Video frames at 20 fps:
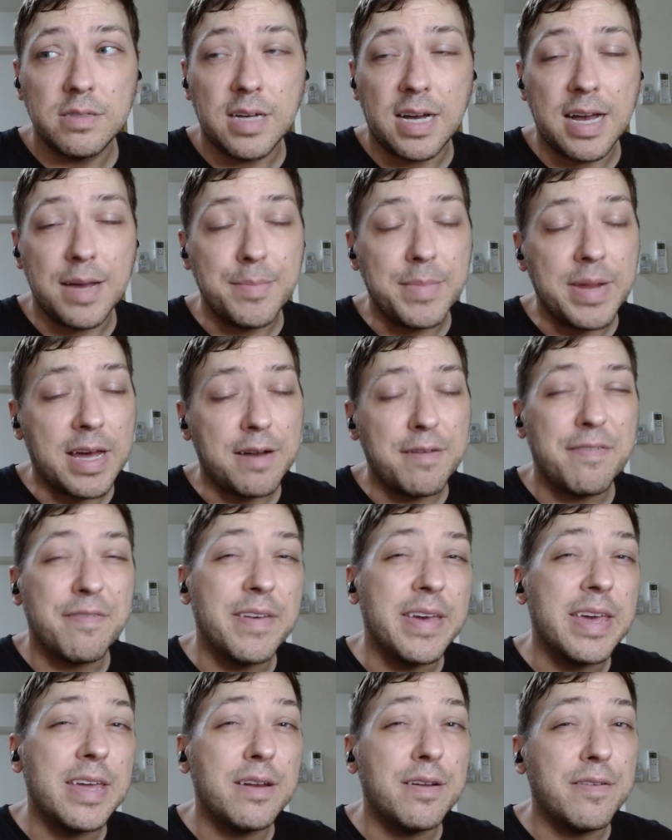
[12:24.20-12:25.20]
I'm not a
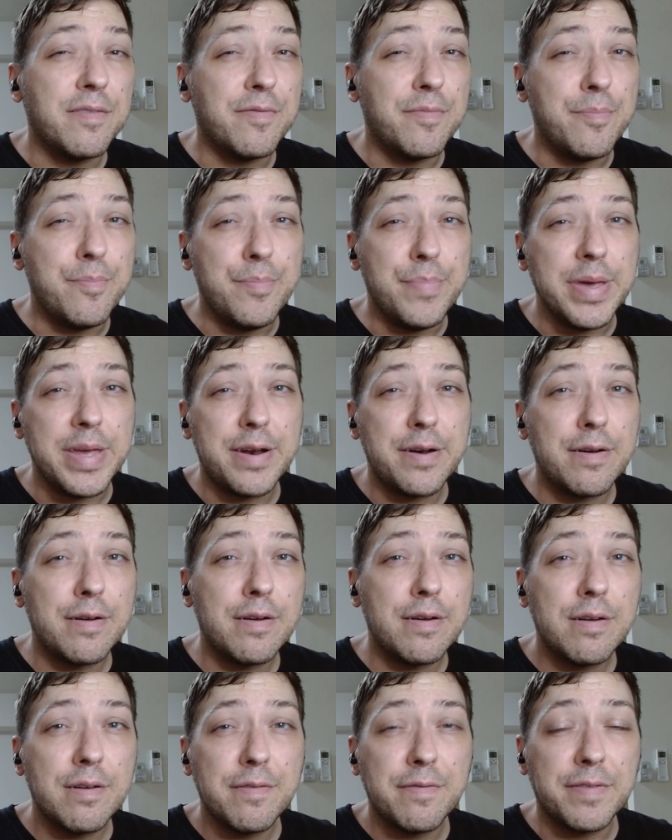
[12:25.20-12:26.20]
fan of
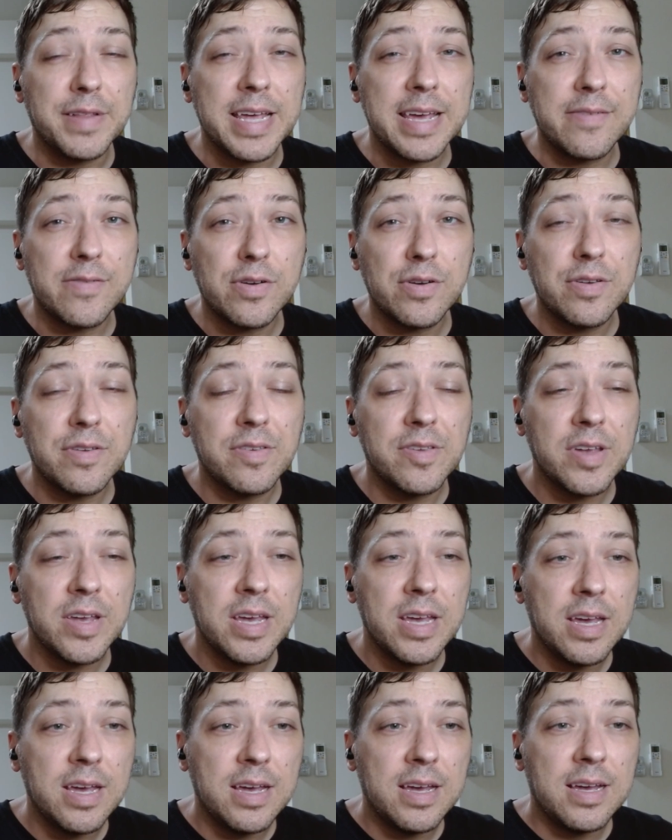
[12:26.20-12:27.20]
bitter flavors.
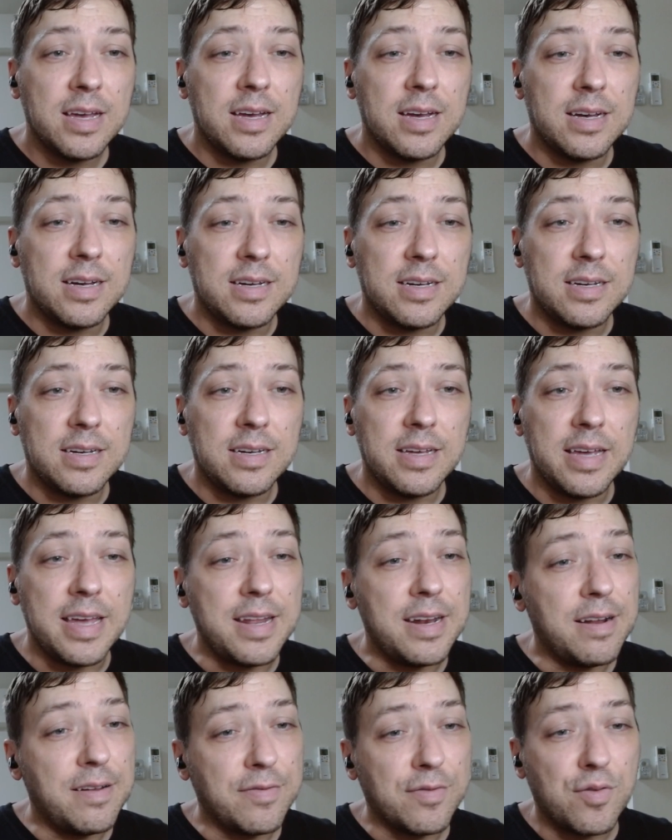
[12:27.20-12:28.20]
Uh,
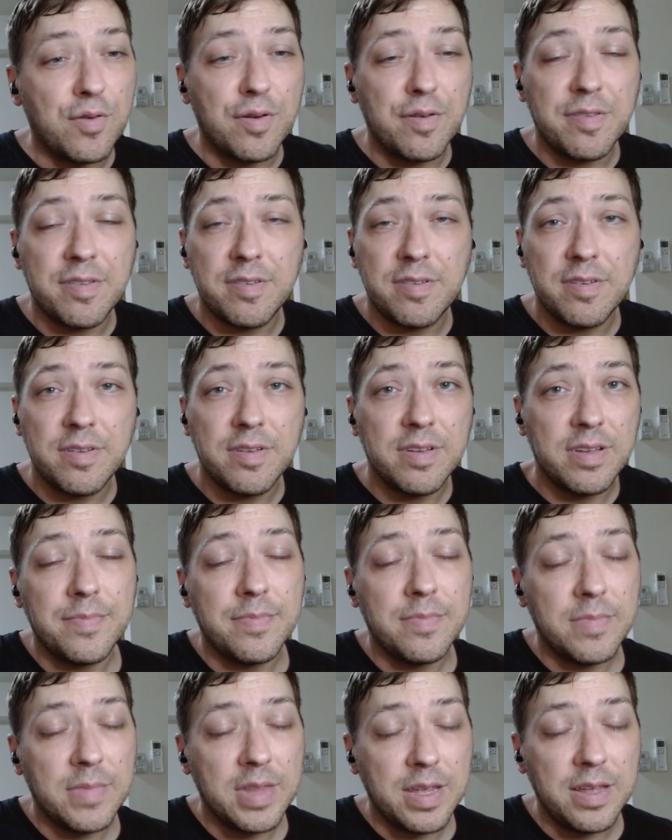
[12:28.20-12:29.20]
and of course,
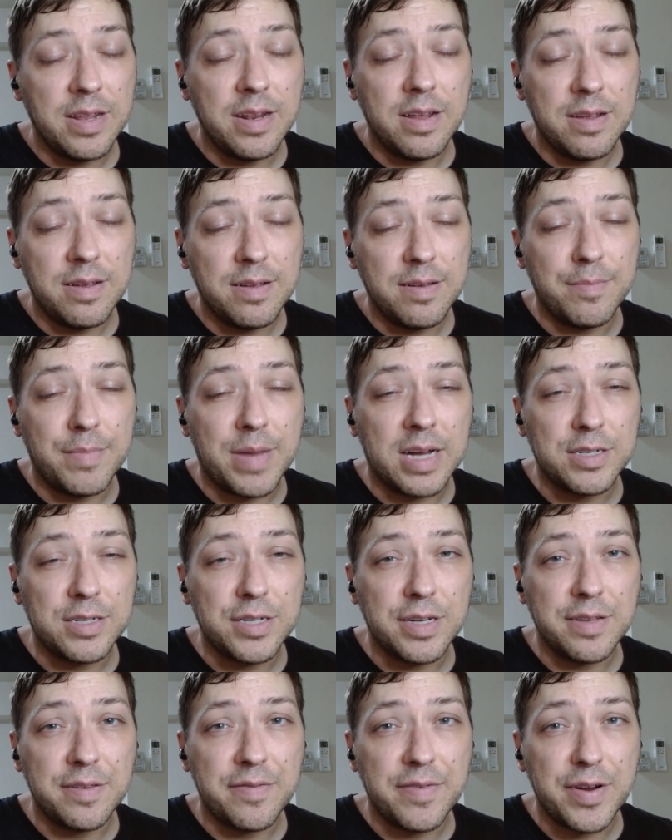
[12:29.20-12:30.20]

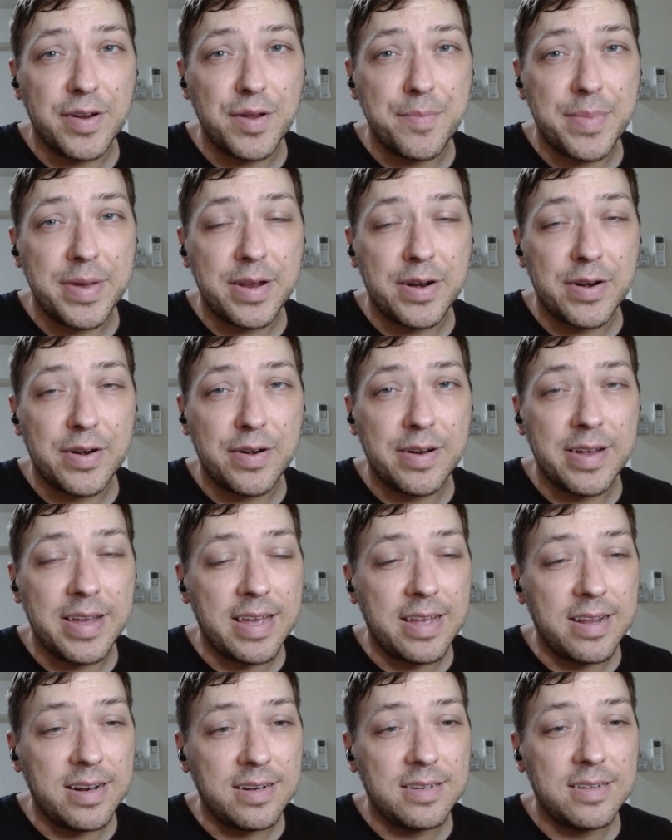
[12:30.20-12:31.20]
matcha is very bitter
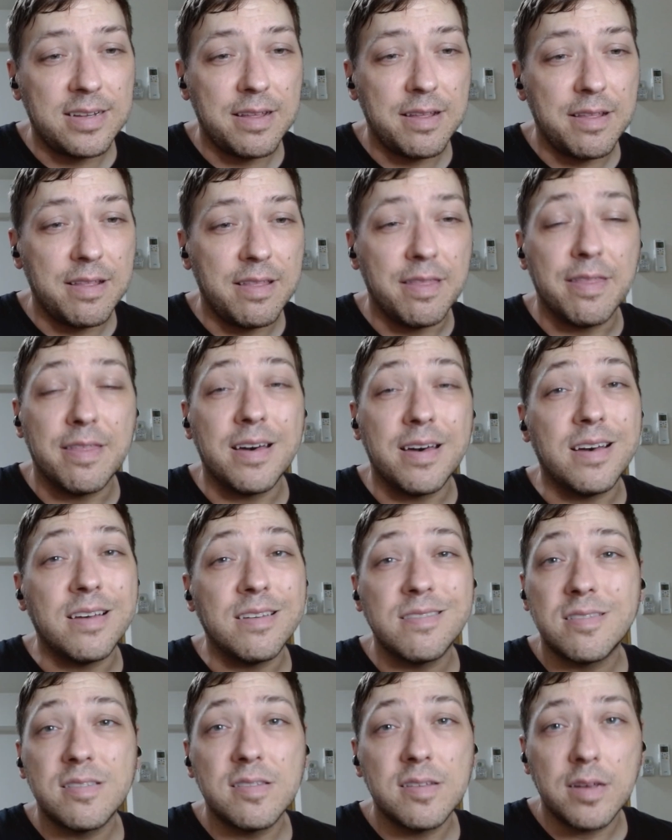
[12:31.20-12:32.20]
and
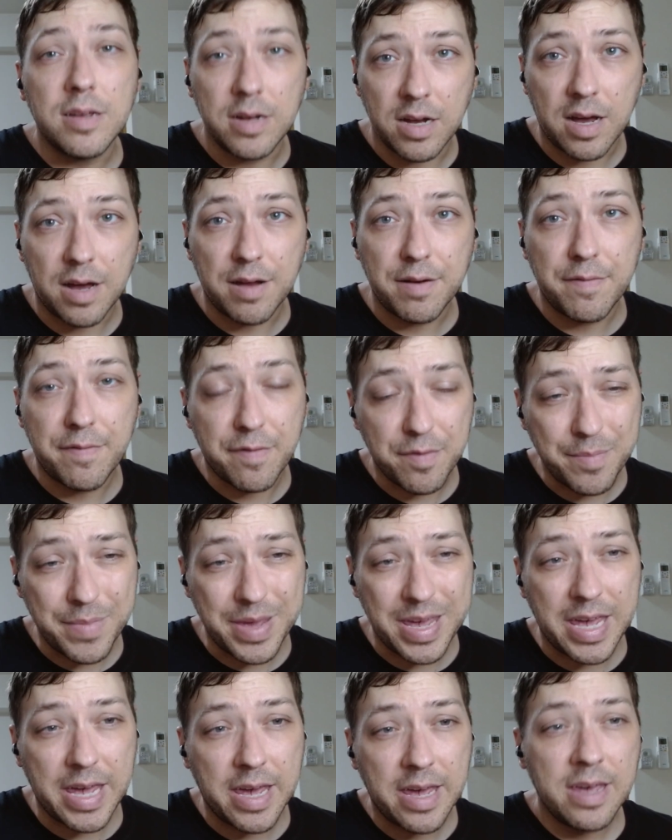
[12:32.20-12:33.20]
thus not for
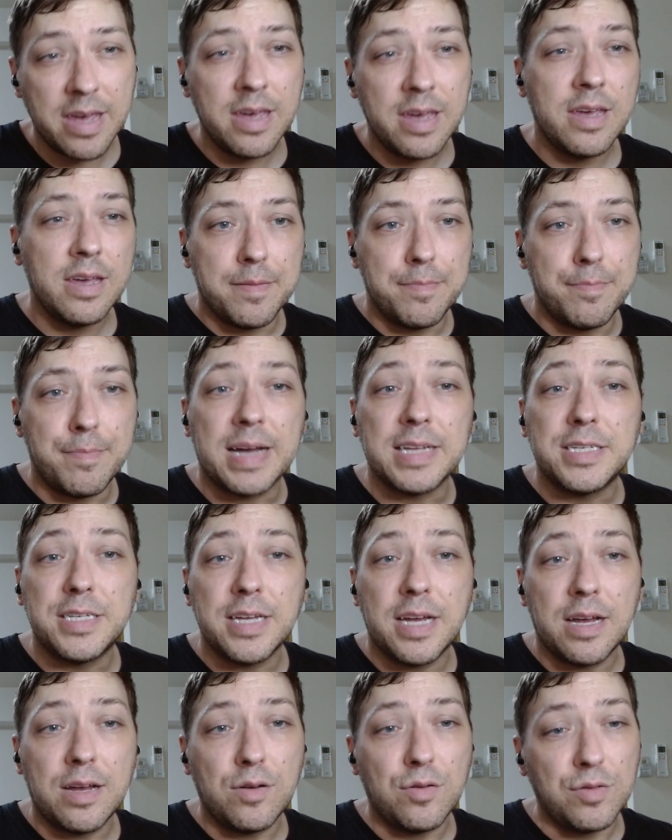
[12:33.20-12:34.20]
me.
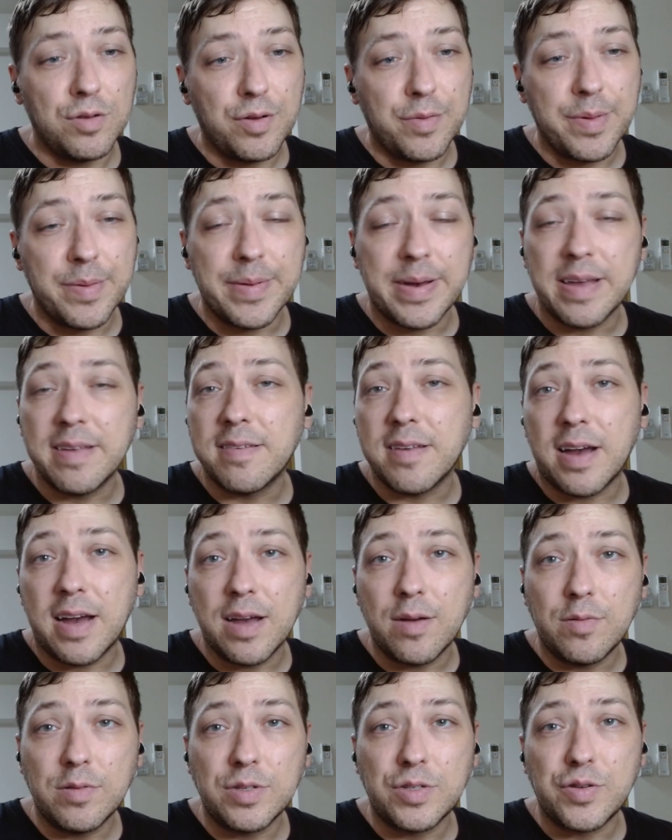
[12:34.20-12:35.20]
Matcha onomimas.
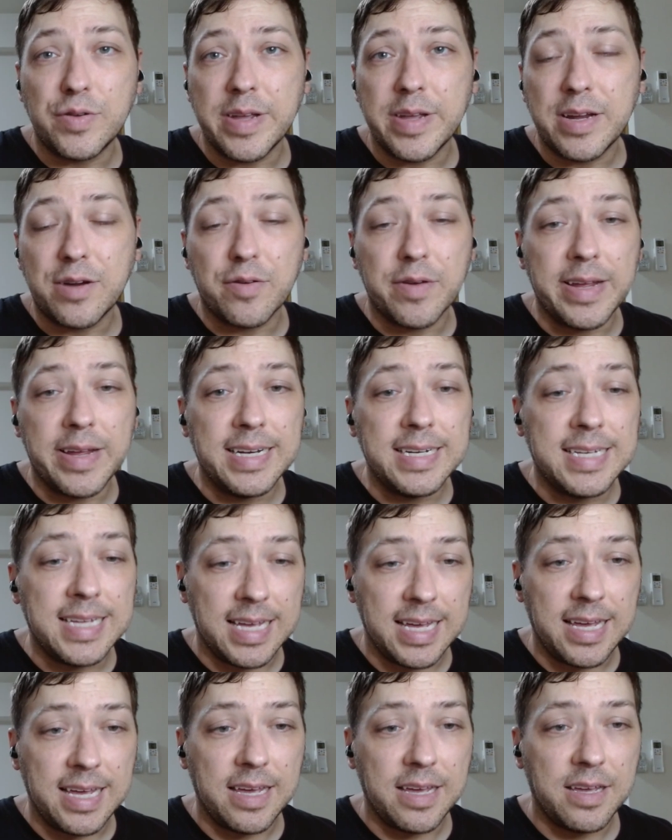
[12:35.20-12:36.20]
I will drink green
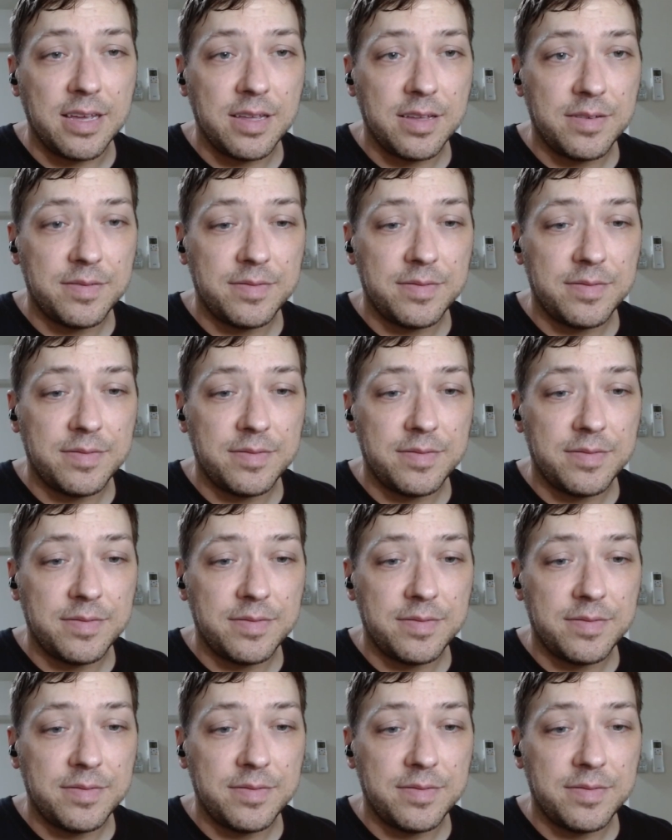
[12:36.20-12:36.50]
tea.